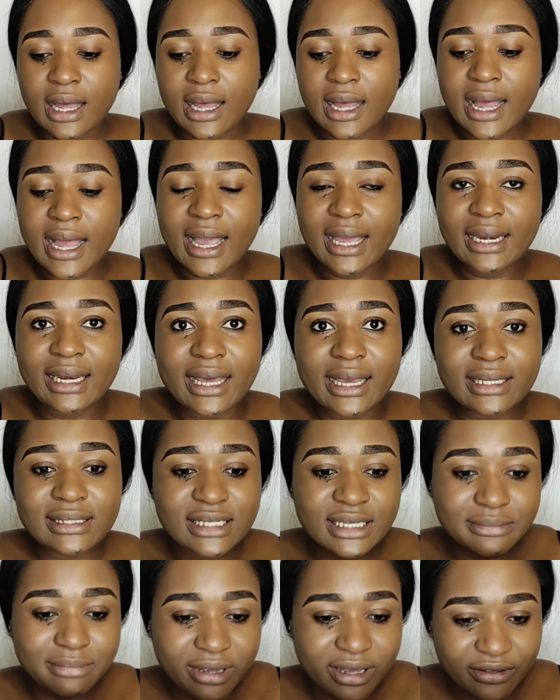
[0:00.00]

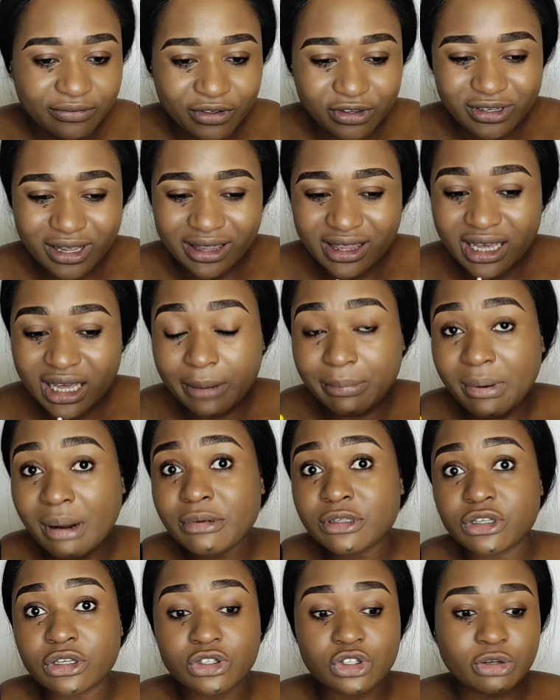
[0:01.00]
highlighting my face. I think I'll
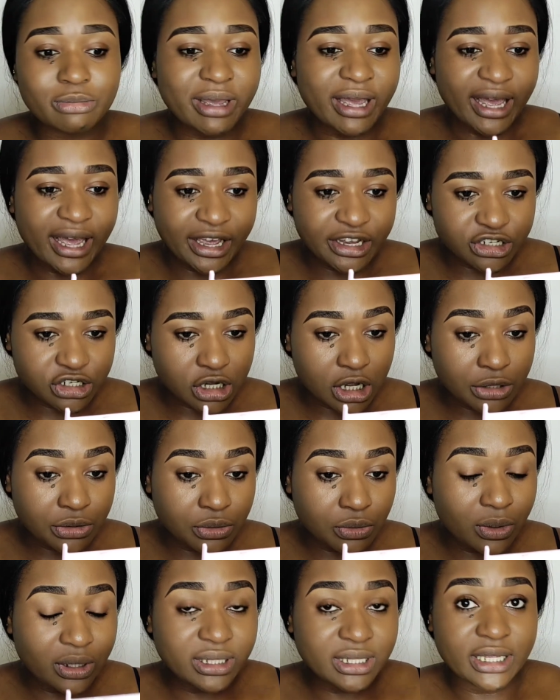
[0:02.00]
probably just do my
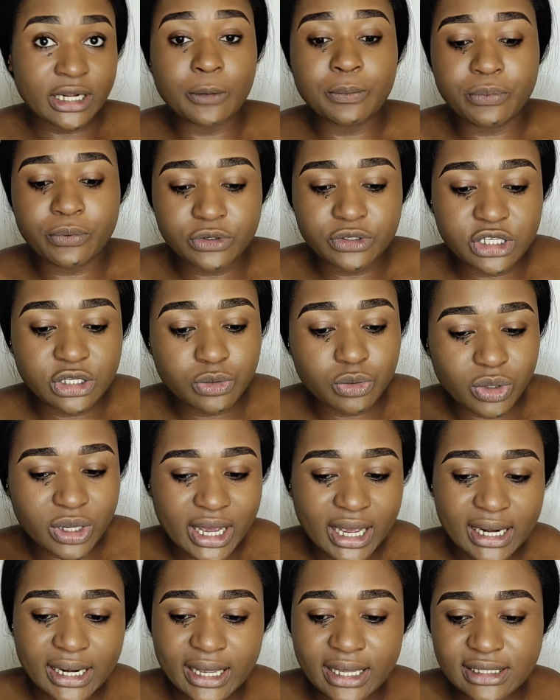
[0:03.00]
eyeshadow, then I'll proceed with
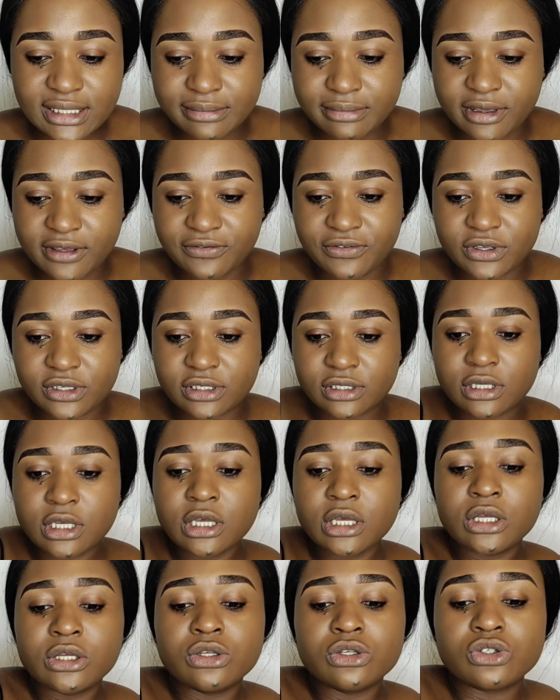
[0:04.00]
highlighting my face.
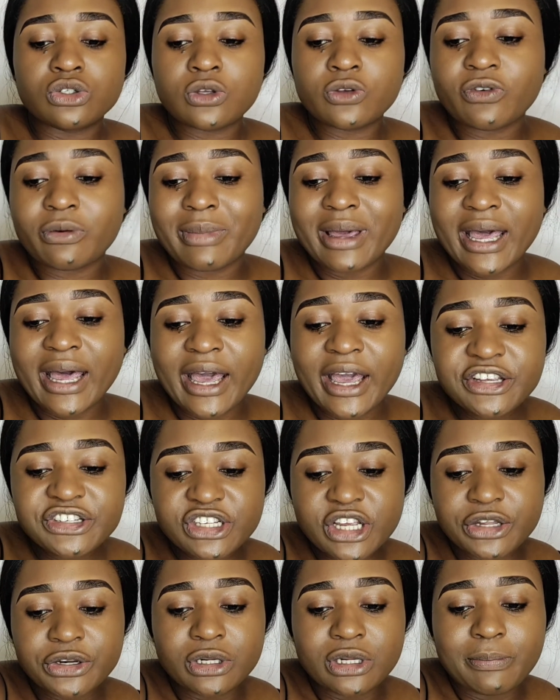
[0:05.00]
So for my
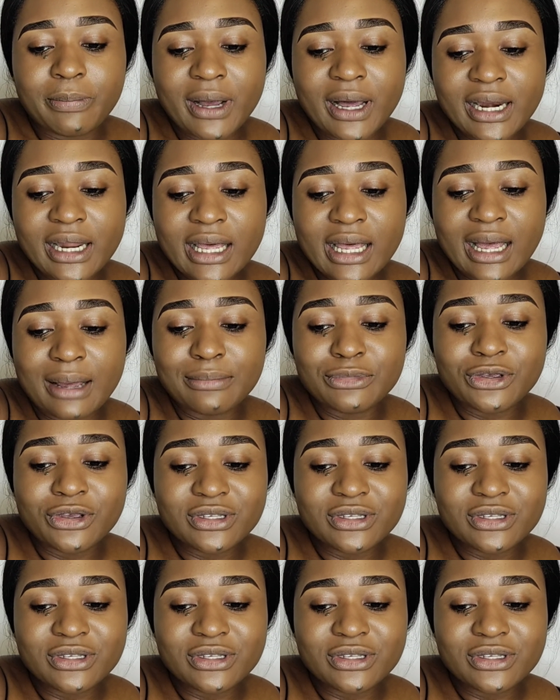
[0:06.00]
eyeshadow, the palette I'm